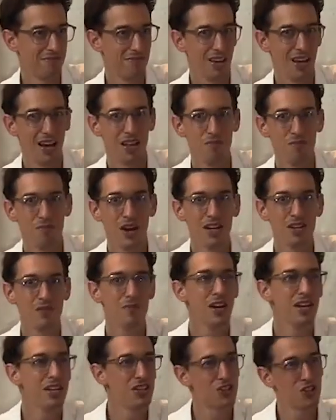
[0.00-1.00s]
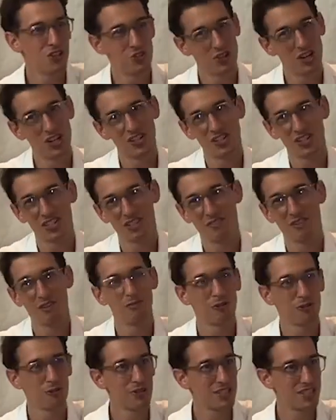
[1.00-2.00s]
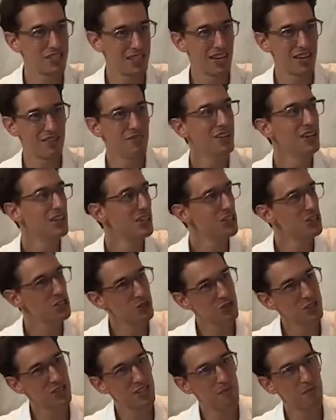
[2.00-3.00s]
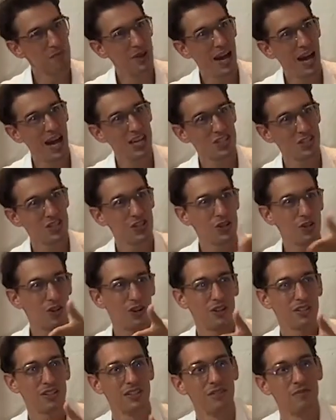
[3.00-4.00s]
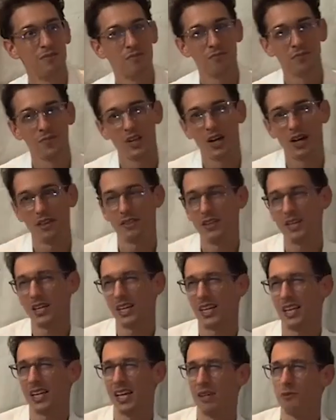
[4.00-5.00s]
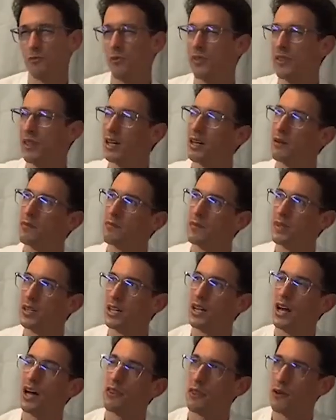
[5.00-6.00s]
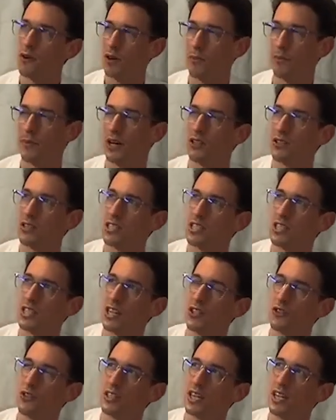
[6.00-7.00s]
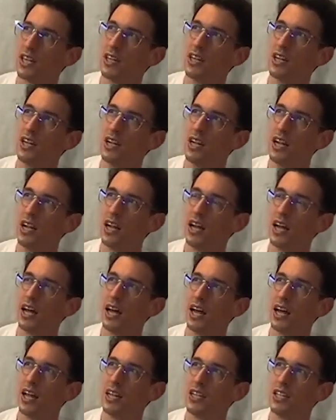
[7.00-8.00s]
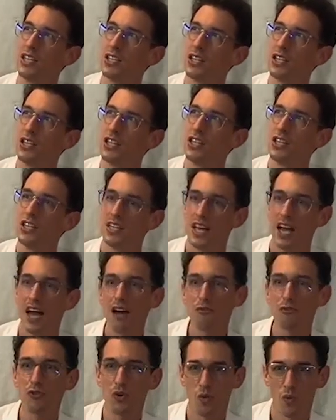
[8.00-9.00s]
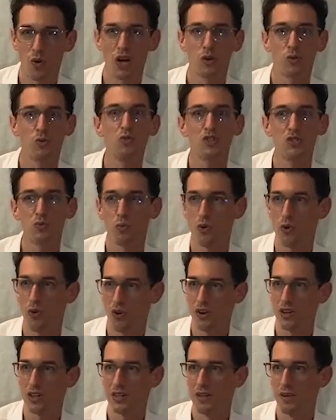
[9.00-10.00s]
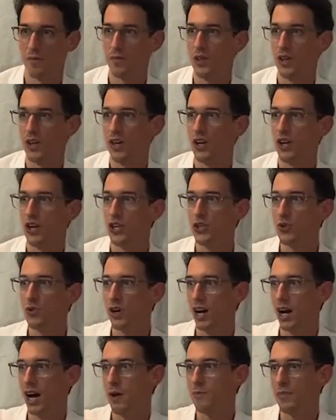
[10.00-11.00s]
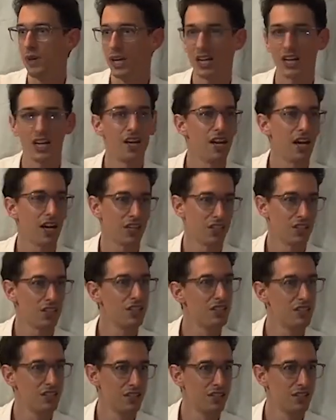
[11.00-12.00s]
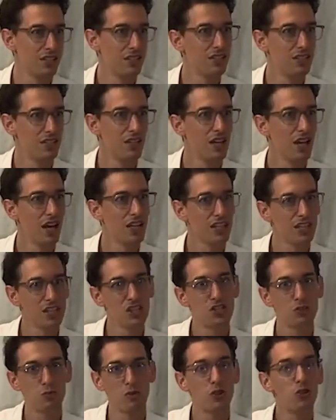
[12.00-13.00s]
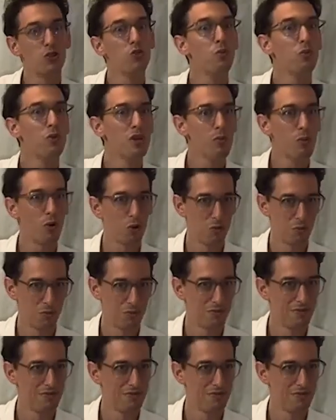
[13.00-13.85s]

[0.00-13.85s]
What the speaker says: and many, many generations have influenced them. So it's a passing on. I think I came with, I thought about this the other day, and everyone who's born, you come connected at least with two people,